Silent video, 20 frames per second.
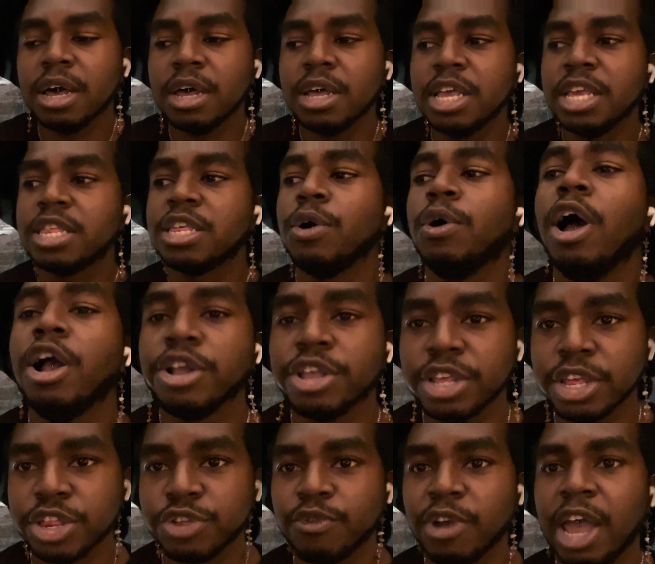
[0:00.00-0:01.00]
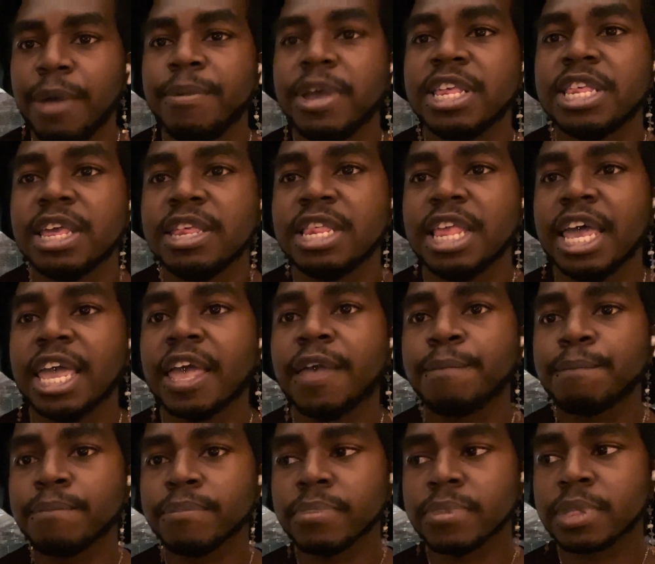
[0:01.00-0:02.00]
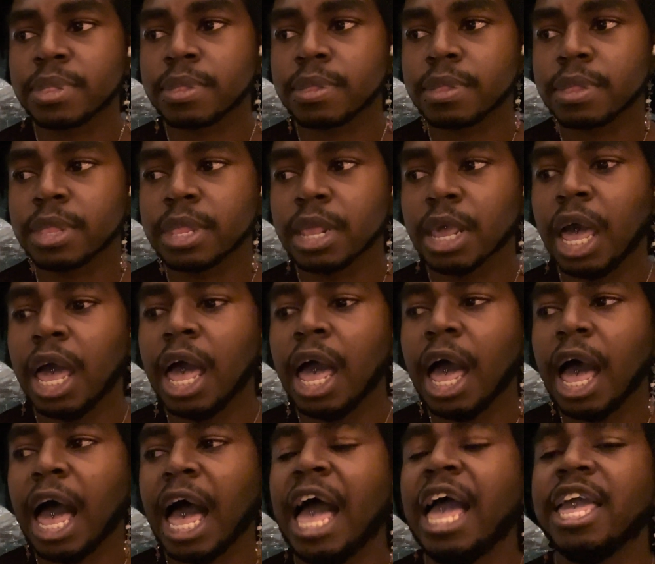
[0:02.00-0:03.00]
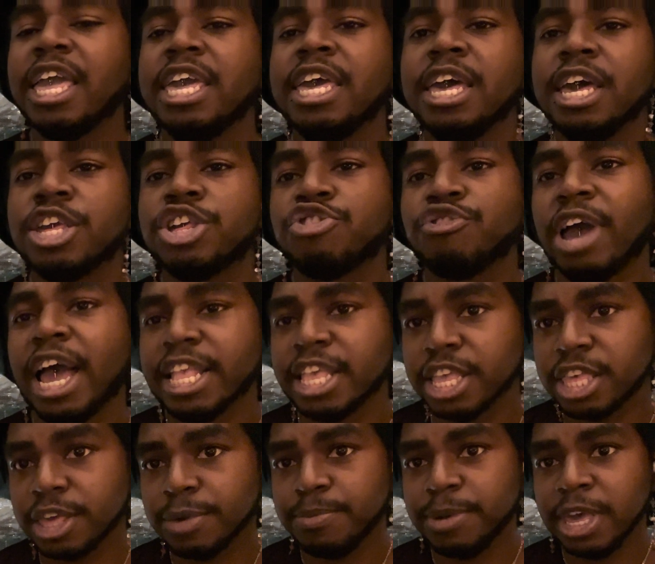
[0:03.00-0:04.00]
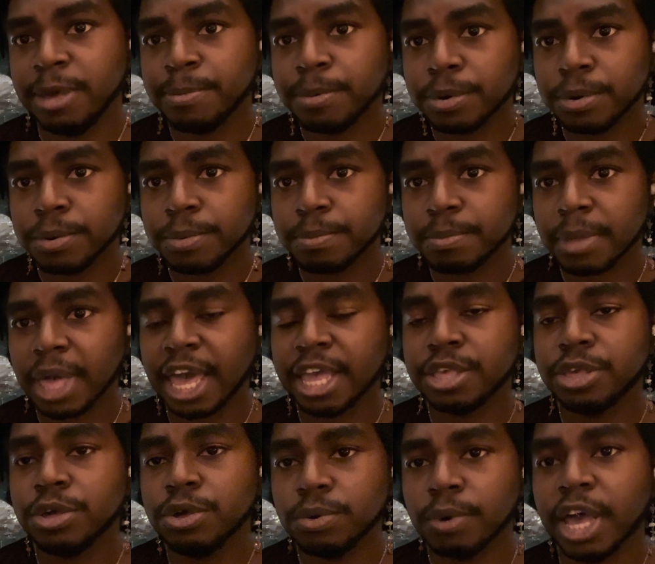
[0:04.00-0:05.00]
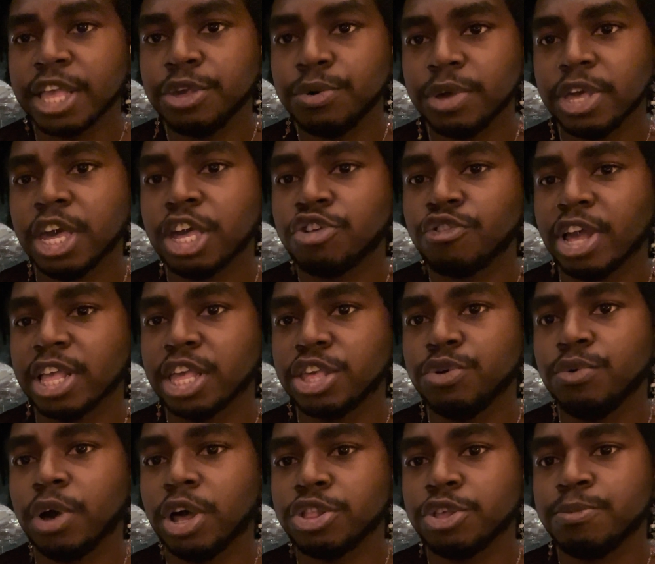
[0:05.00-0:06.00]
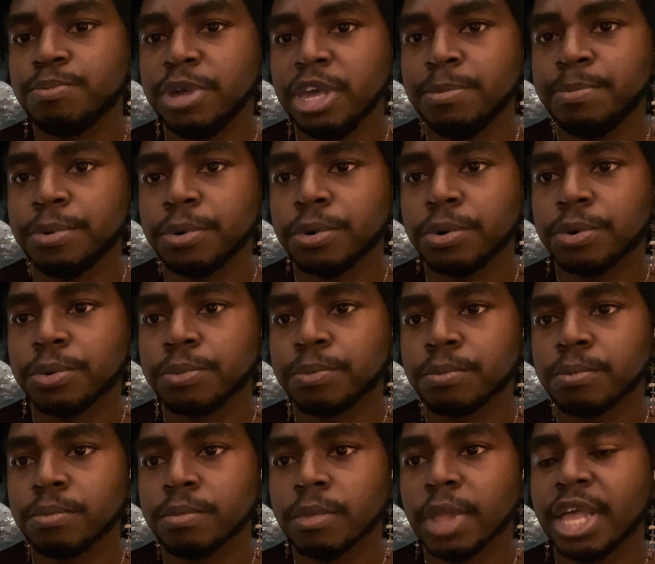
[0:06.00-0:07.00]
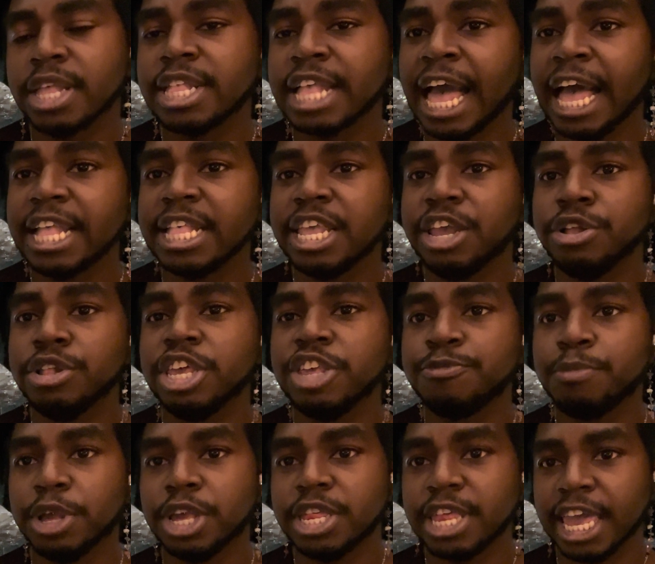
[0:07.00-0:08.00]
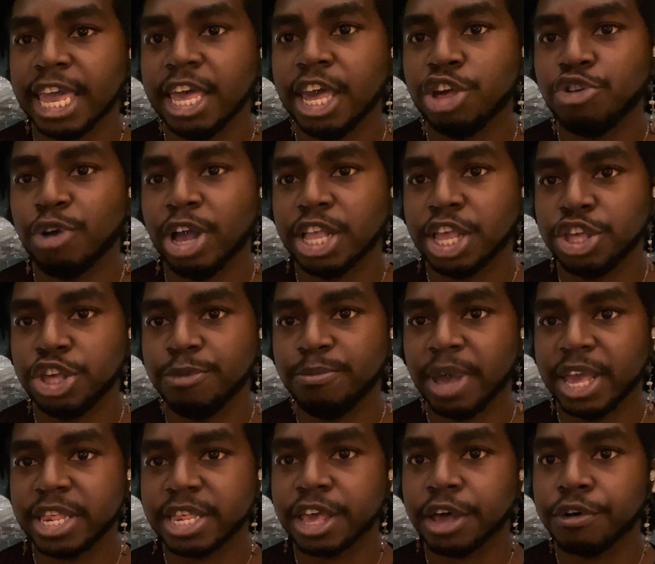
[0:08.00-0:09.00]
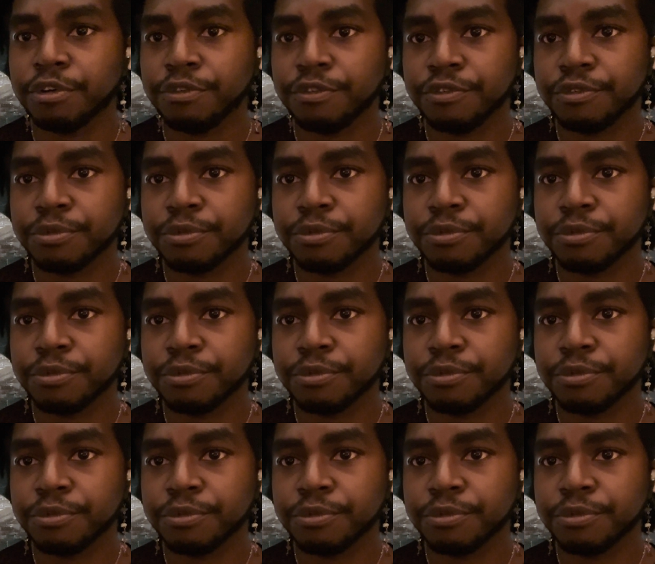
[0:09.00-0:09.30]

it's so hard to describe, because it's like, I get attracted to people. I do get attracted to other people, not nearly as much as I get attracted to myself.